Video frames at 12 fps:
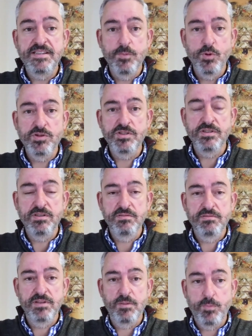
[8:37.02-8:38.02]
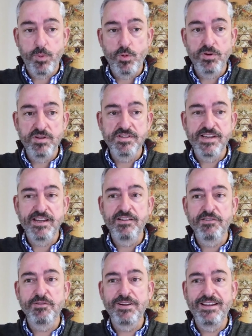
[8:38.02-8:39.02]
most important
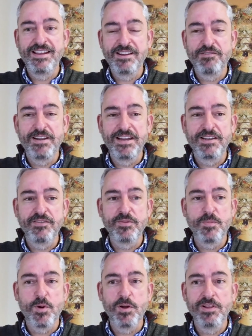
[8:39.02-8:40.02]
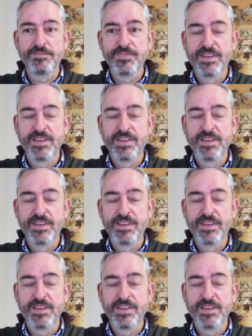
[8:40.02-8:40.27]
ingredient of them all,